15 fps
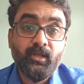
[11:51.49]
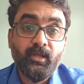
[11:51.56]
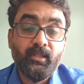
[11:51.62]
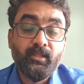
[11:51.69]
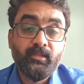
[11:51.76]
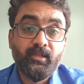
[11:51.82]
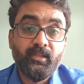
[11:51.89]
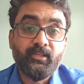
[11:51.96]

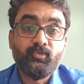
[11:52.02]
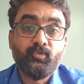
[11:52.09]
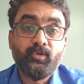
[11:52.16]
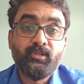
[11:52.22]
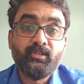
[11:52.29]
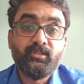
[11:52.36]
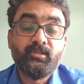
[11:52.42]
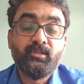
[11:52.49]
And the next
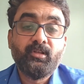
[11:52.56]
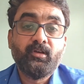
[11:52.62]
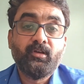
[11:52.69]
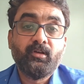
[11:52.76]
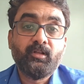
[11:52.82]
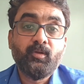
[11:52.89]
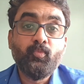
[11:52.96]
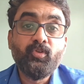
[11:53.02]
one is
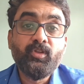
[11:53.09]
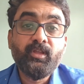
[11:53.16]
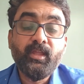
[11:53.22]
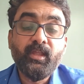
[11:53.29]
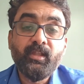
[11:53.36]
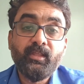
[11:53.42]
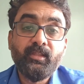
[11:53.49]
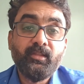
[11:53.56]

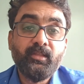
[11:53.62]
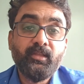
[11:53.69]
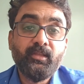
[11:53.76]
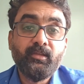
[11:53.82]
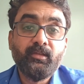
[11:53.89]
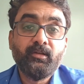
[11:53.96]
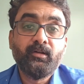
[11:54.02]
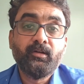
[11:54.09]
communicating
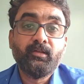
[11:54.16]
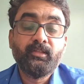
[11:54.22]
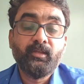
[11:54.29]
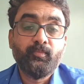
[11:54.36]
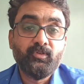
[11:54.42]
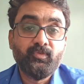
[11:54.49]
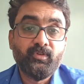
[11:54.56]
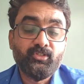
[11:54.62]
the
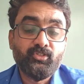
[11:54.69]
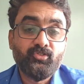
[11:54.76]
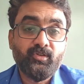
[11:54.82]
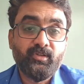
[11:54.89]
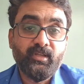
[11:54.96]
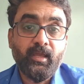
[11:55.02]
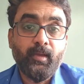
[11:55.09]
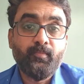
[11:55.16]
observations
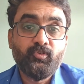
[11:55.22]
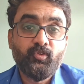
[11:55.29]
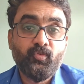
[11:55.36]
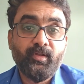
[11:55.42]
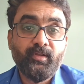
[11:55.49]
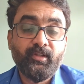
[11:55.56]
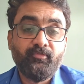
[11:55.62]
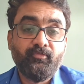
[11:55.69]
or gaps
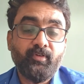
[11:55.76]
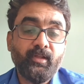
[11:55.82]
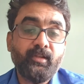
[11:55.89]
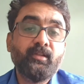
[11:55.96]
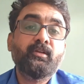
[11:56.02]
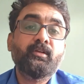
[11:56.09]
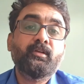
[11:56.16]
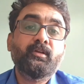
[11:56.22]
you identified.